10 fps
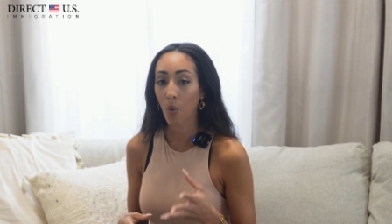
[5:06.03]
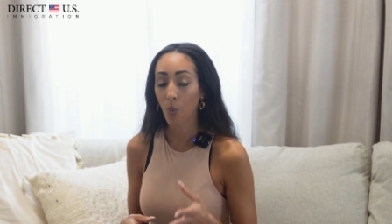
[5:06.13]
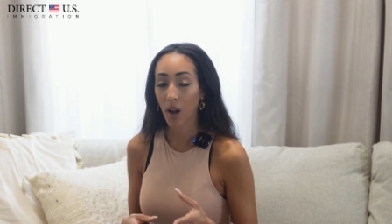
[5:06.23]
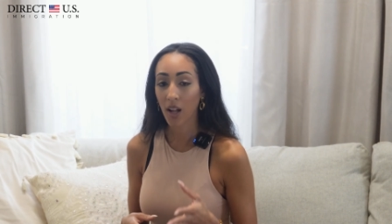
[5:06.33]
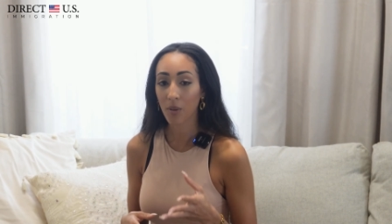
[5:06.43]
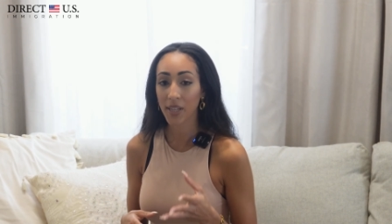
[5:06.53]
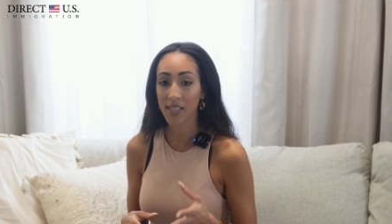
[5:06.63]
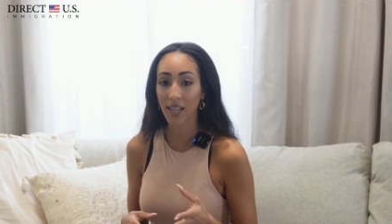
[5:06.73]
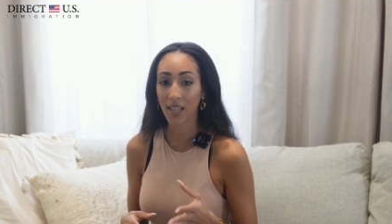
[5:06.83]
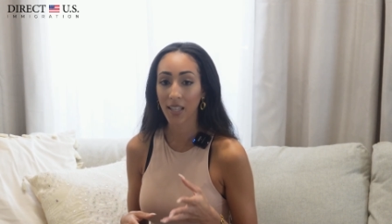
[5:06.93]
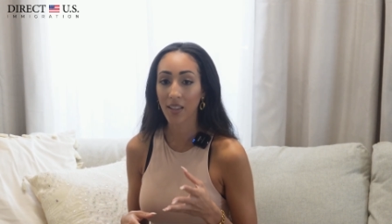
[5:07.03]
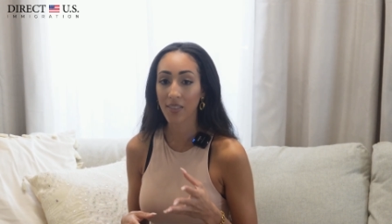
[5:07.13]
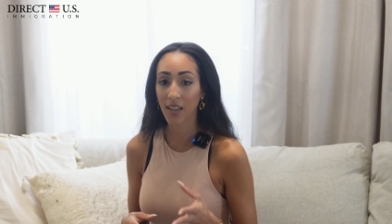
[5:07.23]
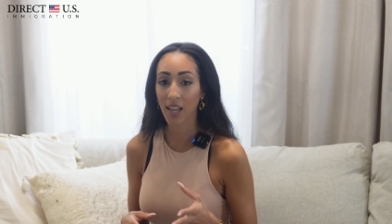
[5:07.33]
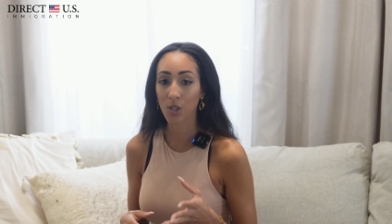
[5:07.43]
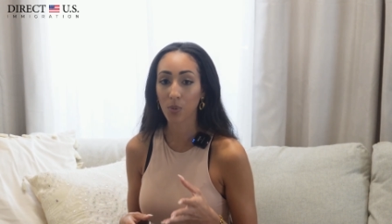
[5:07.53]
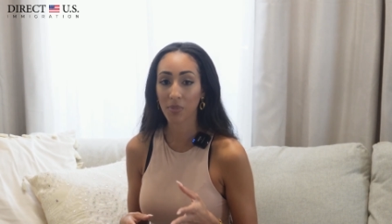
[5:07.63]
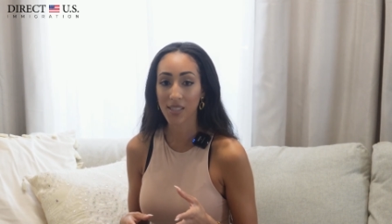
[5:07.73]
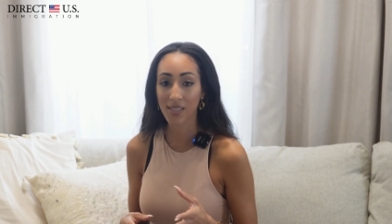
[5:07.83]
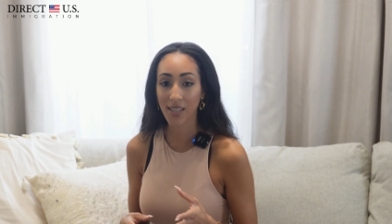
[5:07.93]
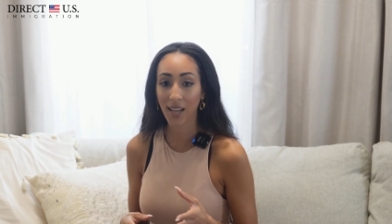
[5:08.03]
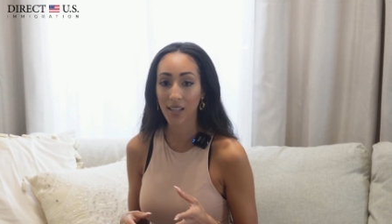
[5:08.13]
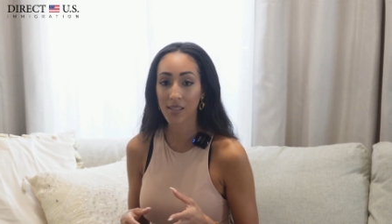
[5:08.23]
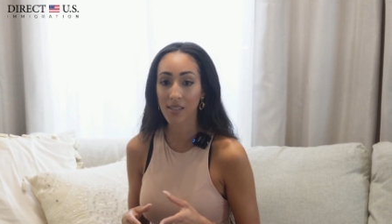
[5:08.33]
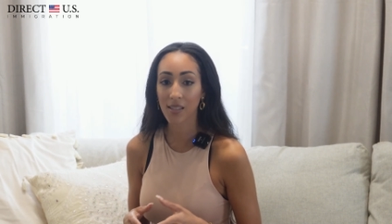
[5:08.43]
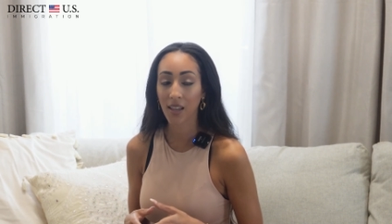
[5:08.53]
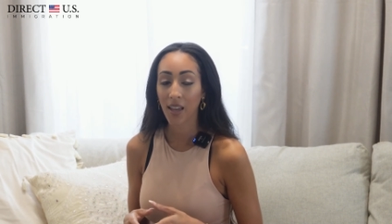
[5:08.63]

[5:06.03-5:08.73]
while maintaining the H-1B status.